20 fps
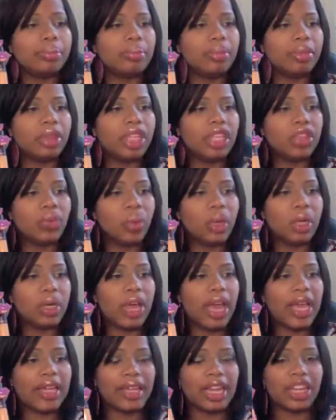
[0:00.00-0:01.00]
this one
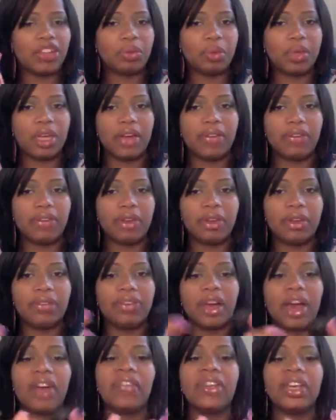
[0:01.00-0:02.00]
has SPF
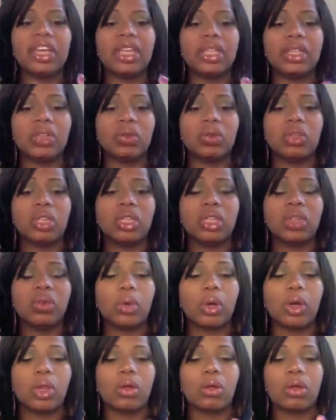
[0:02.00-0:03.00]
35 in it, so this is
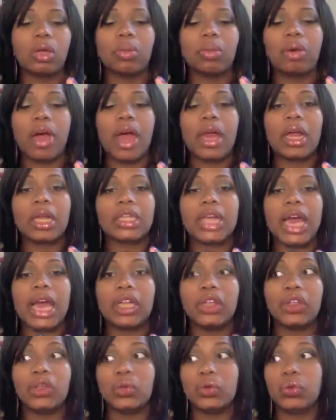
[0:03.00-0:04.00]
one of the only products I
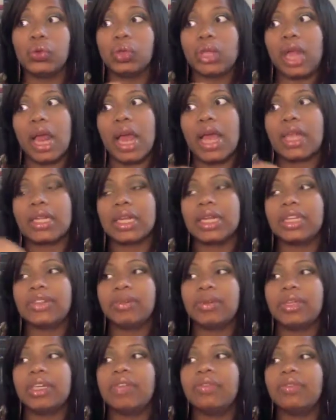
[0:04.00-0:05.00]
use that has SPF
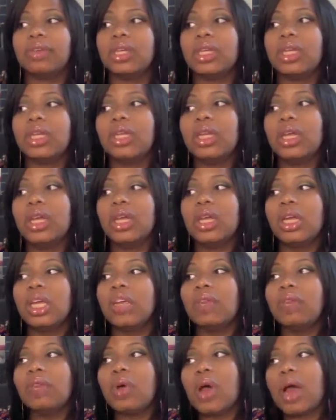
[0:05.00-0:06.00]
in it.
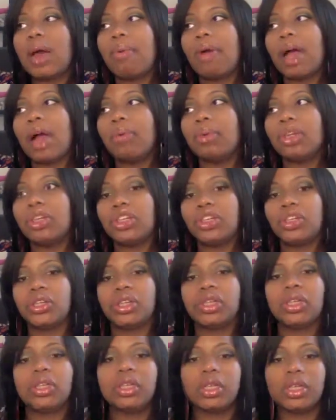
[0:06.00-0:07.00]
Even though I probably
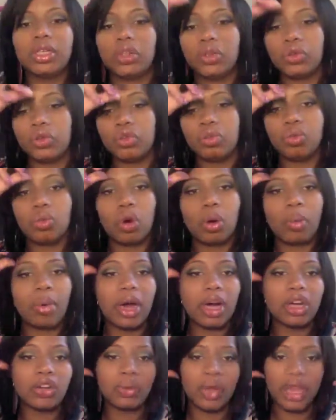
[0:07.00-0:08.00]
should use more
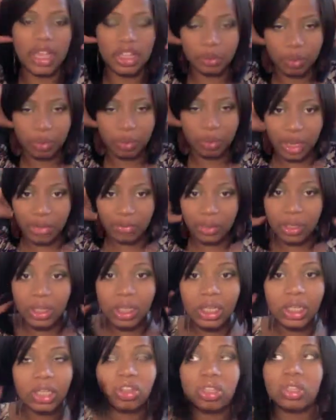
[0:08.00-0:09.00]
products with SPF in it,
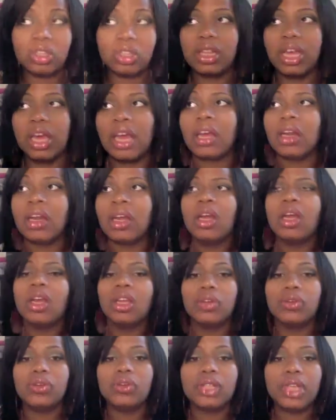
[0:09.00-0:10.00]
it's just that
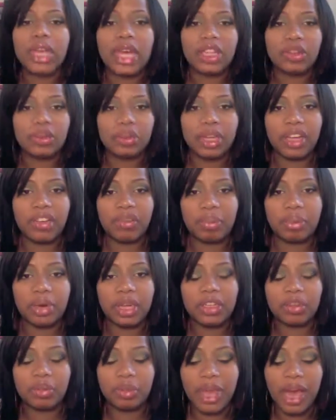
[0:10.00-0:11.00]
usually SPF
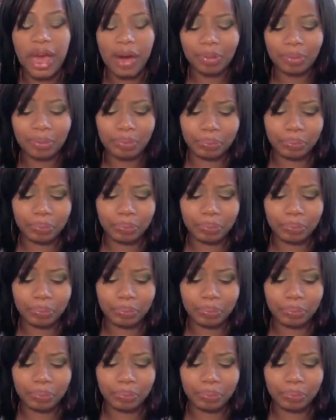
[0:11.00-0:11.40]
breaks me out.